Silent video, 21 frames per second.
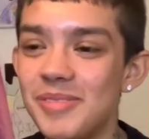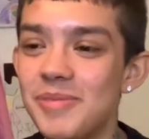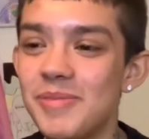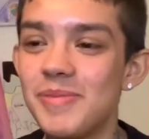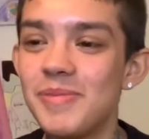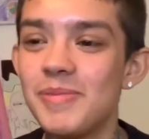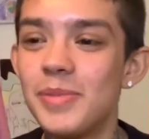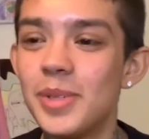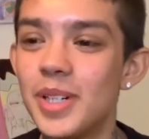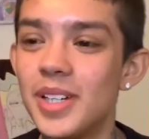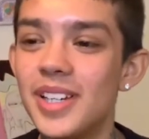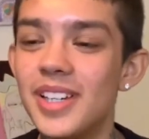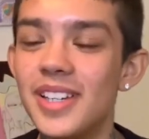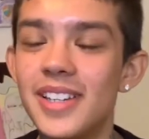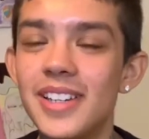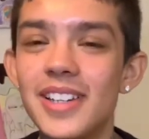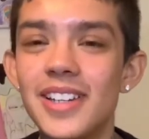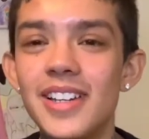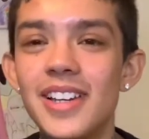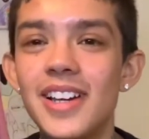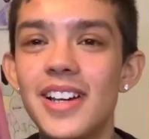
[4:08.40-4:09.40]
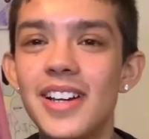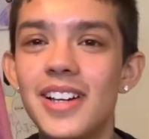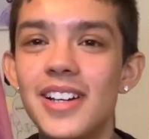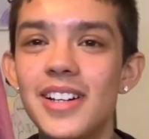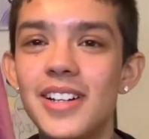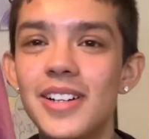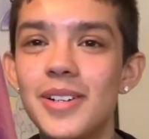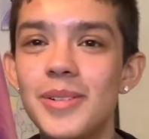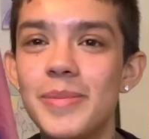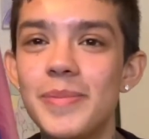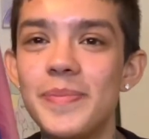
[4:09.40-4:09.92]
but
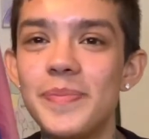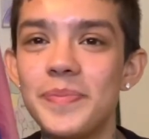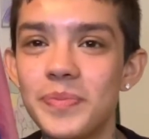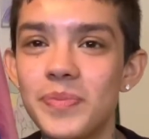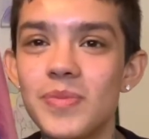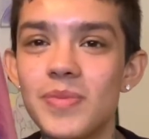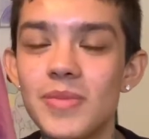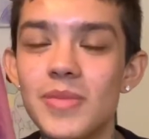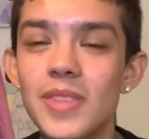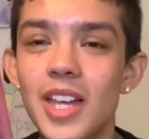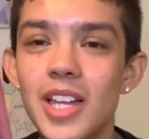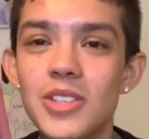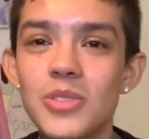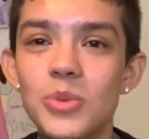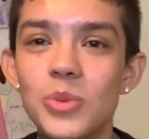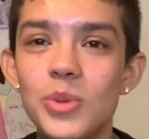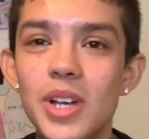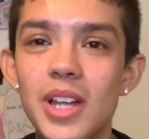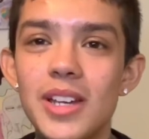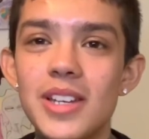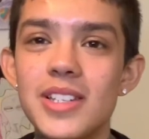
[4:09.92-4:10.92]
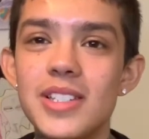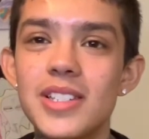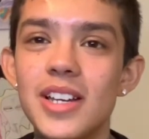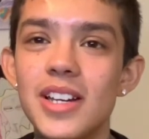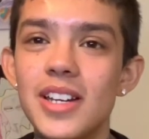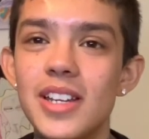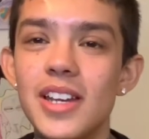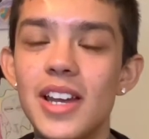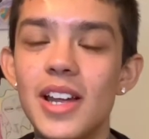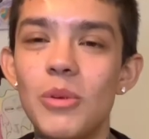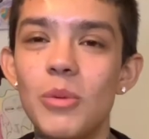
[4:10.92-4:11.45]
that's when I
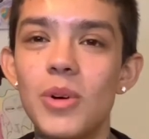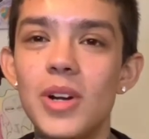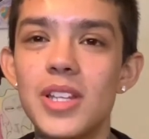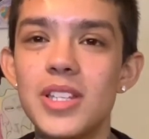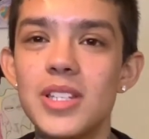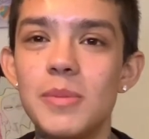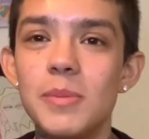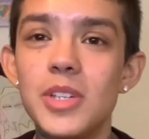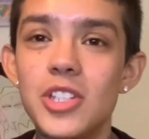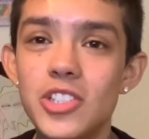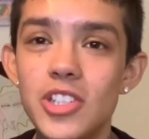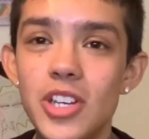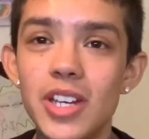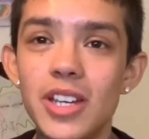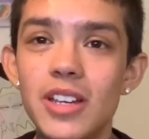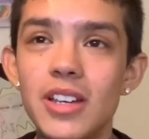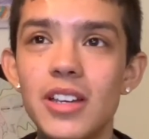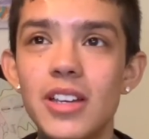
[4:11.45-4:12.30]
decided I wanted to be Jake.